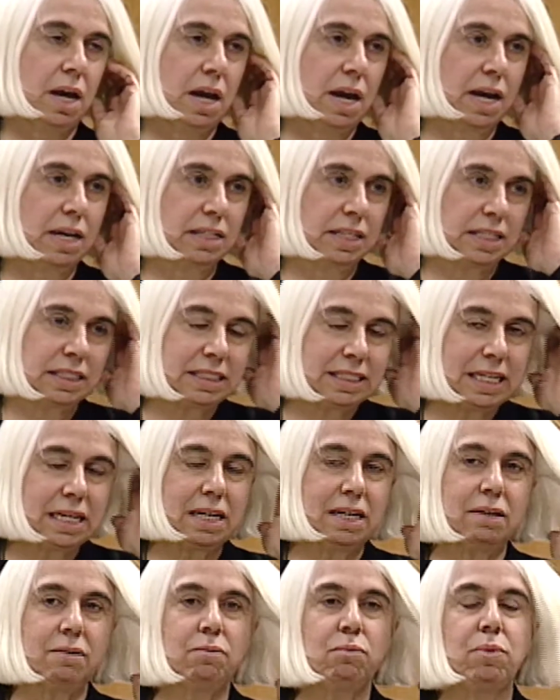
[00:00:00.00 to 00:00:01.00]
And
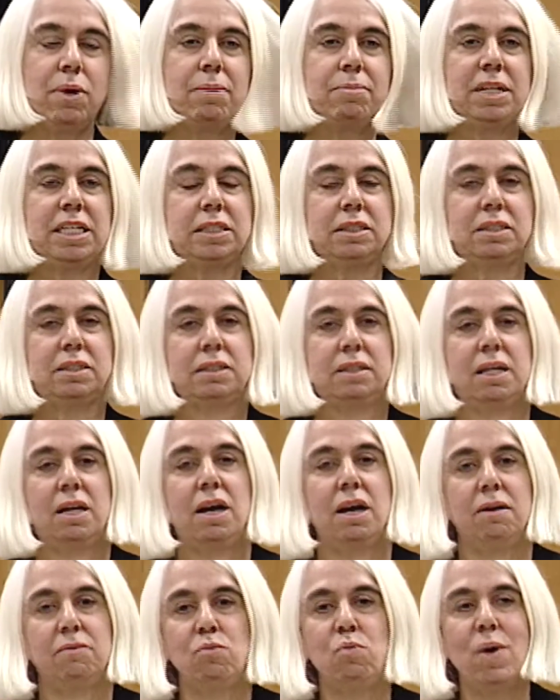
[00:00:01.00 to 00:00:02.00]
indeed, women's
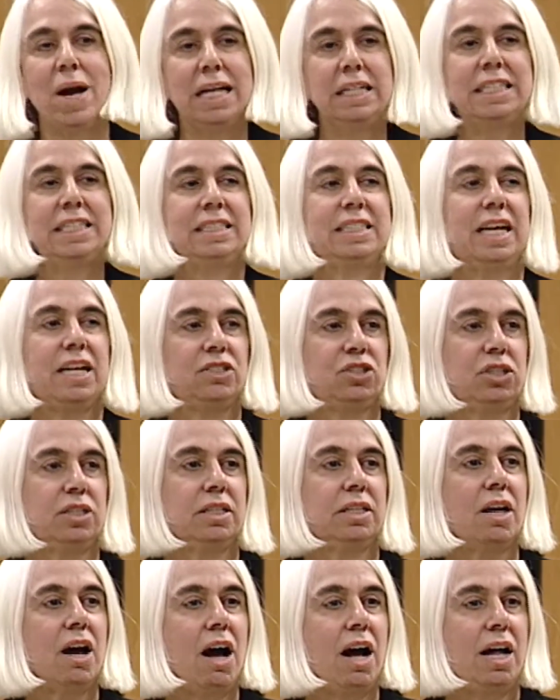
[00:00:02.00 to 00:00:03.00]

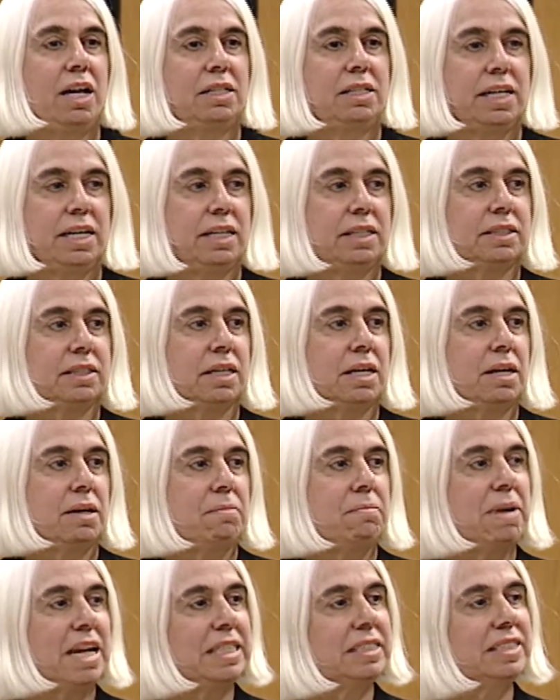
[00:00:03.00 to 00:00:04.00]
well-intentioned colleagues
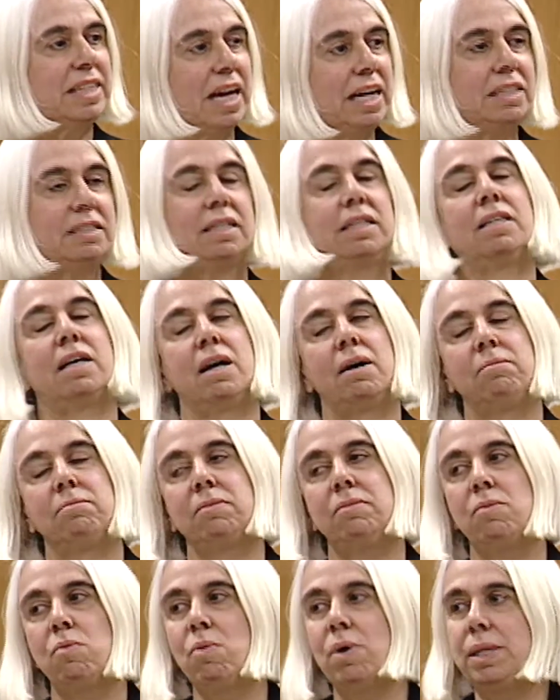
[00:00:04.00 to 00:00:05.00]
may say to
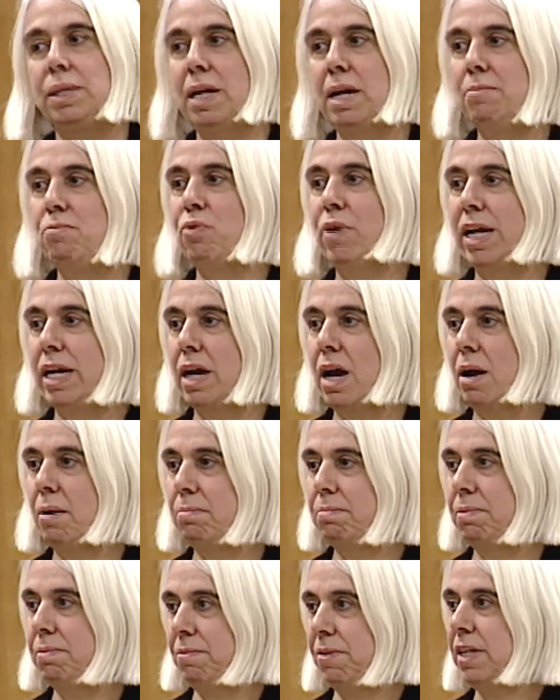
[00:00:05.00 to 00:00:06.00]
them when they bring
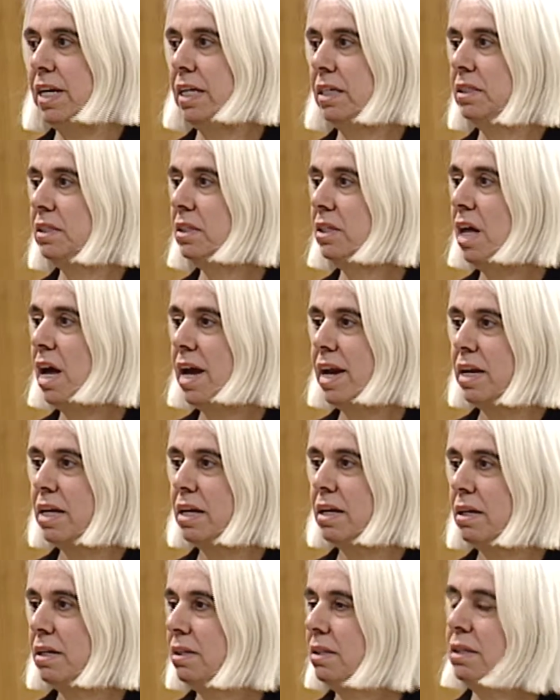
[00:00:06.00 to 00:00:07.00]
up things
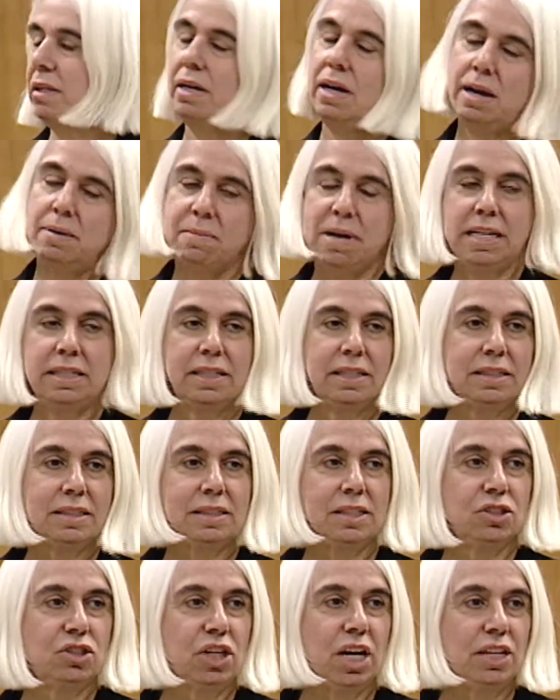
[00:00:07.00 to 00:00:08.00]
like, I made this
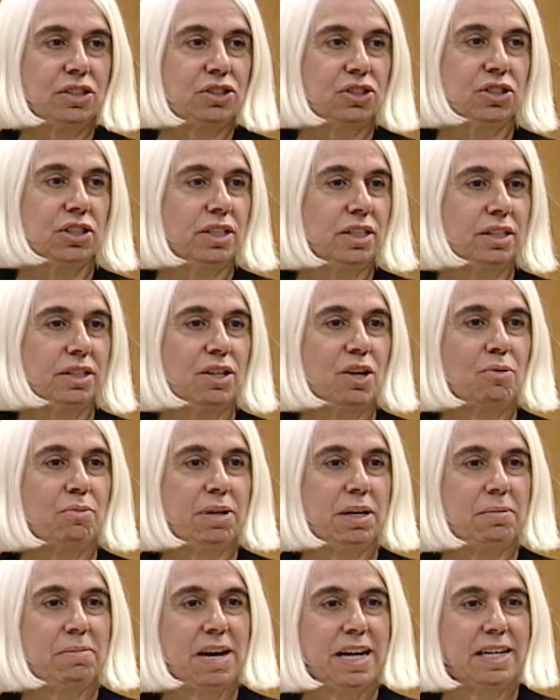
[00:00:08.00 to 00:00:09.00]
suggestion,
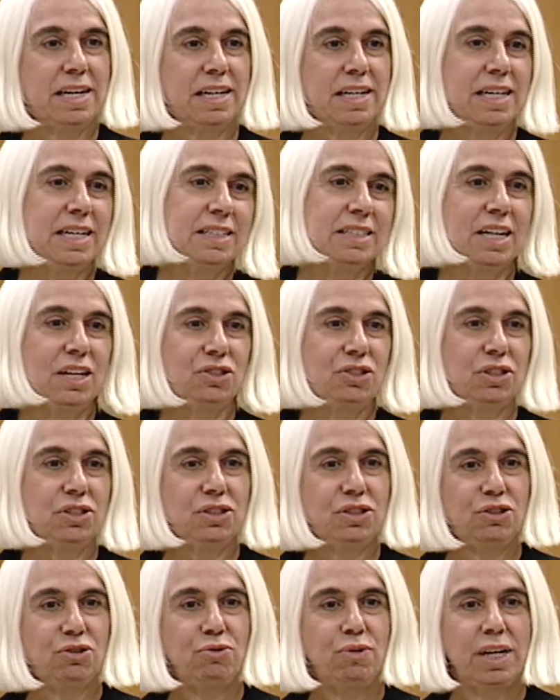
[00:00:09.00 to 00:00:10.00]
nobody paid any
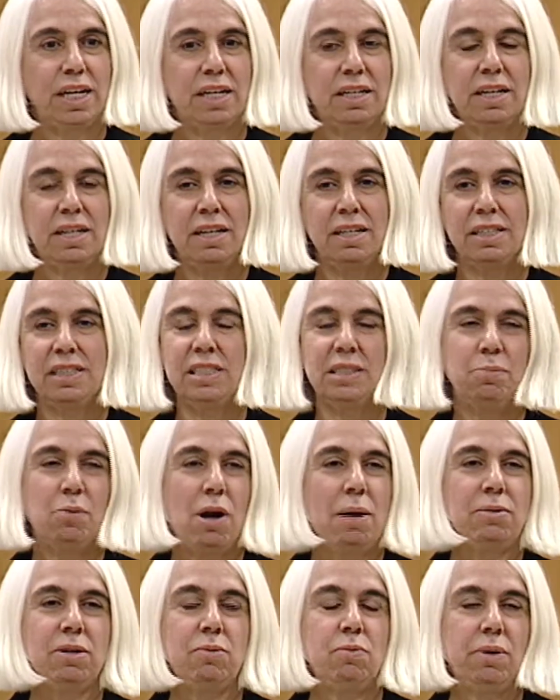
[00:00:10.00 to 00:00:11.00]
attention to it. This is
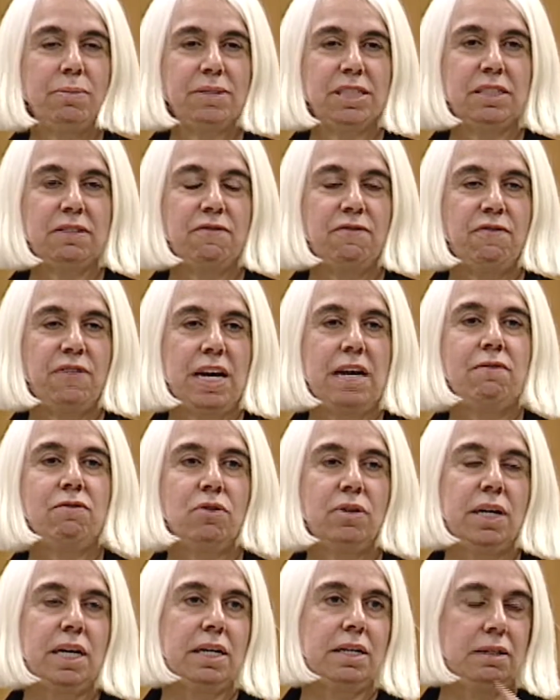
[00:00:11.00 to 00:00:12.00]
probably women's
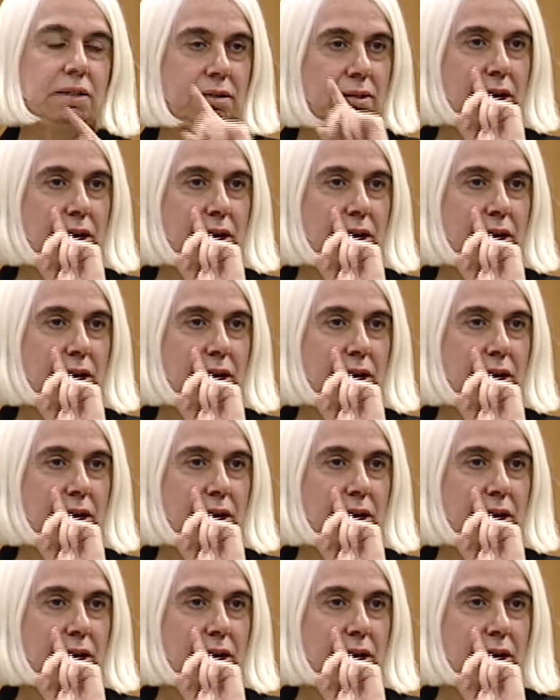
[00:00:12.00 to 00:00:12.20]
favorite